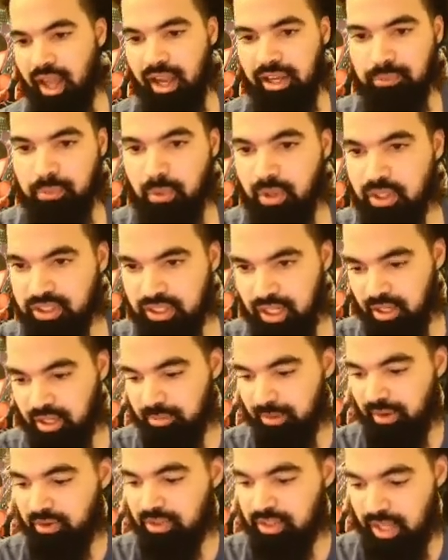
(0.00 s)
one-shot him
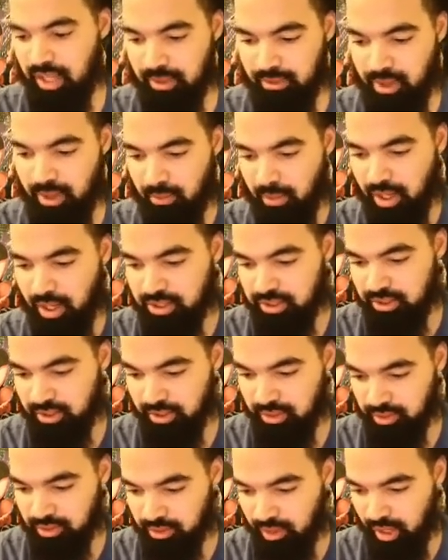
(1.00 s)
every time. Now watch,
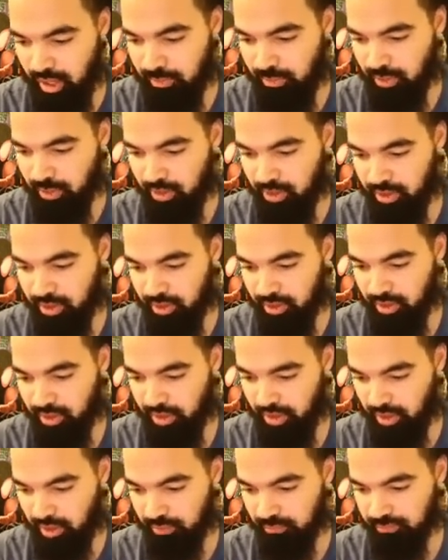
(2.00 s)
I'm
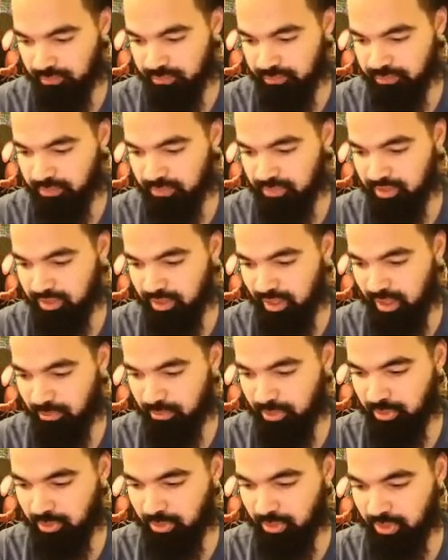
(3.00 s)

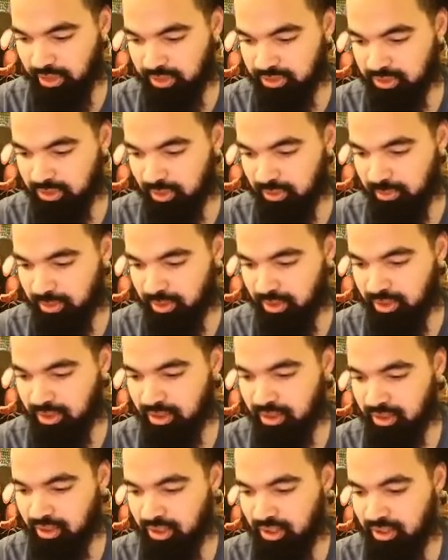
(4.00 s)
recording, so I'm gonna
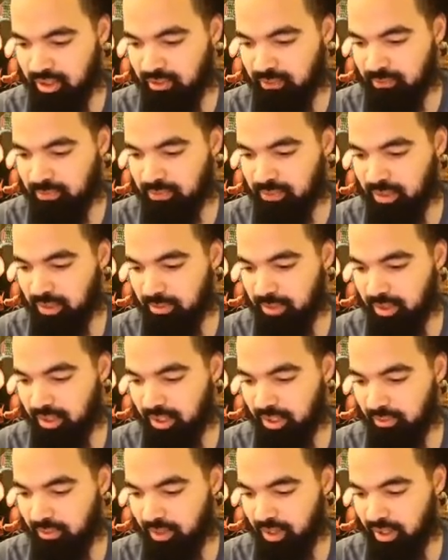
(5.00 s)

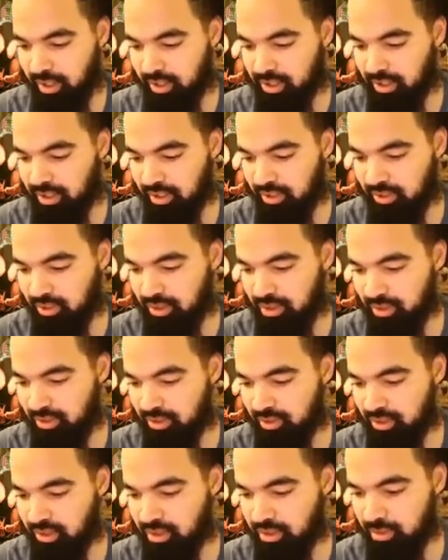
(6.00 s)
get wrecked, you know.
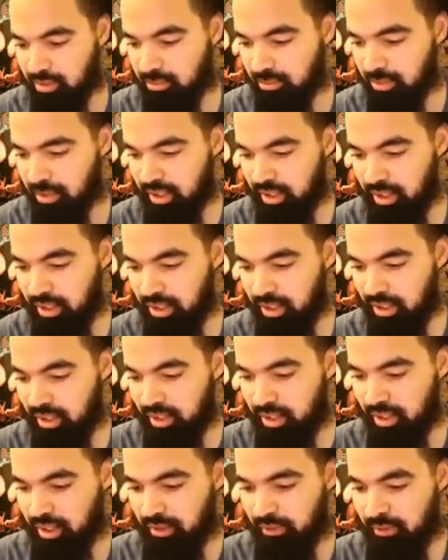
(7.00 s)
But
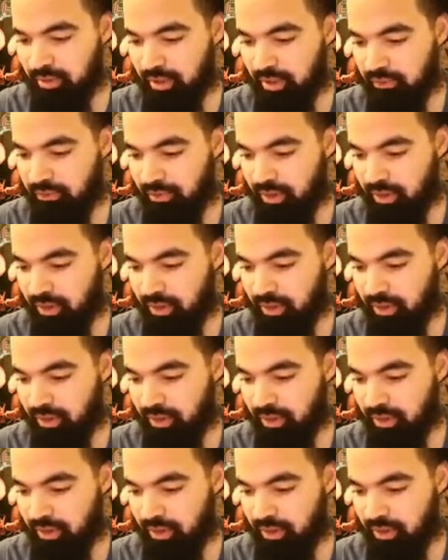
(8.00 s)
if